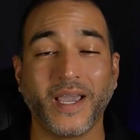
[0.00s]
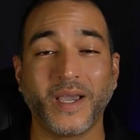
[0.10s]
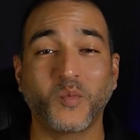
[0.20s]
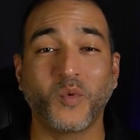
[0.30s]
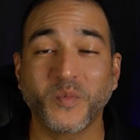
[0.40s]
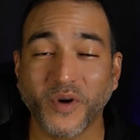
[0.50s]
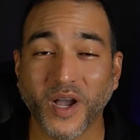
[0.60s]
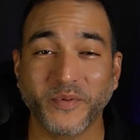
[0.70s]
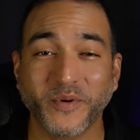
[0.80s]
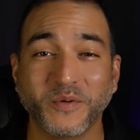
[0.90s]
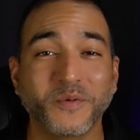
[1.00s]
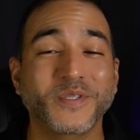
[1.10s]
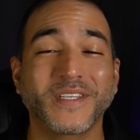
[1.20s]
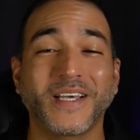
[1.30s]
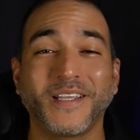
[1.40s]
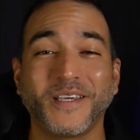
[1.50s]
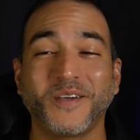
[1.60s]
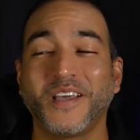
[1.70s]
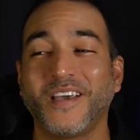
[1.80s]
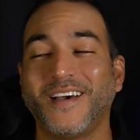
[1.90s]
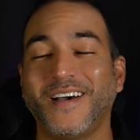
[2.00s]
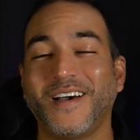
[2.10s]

I had one property we were selling.